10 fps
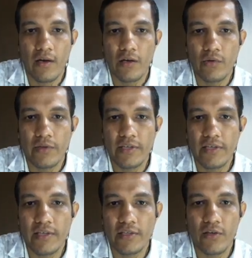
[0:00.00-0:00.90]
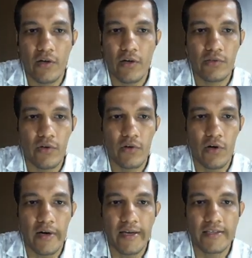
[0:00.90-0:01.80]
So this is also
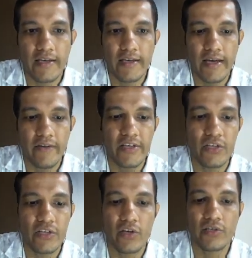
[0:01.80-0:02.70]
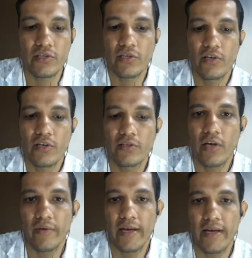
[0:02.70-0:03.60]
called as a viscous
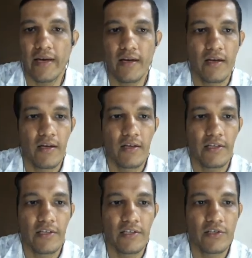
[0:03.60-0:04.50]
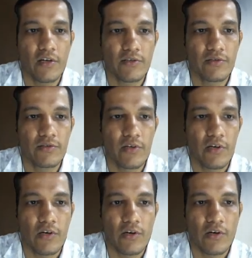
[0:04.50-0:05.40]
sublayer. This is also
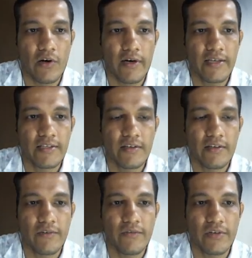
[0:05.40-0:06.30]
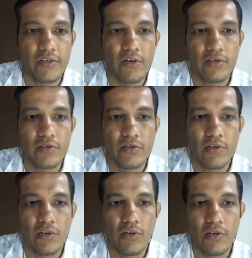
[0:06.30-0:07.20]
called as viscous
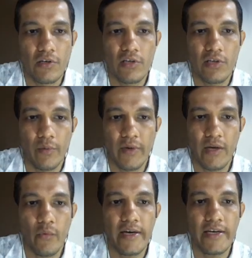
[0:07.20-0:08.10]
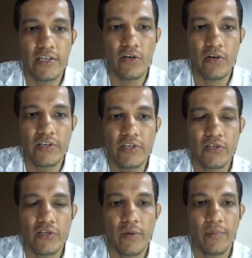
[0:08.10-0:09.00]
sublayer. Why it is called
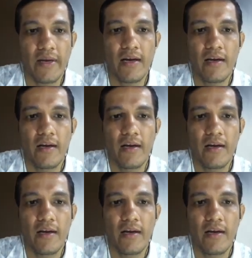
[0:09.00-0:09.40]
viscous sublayer?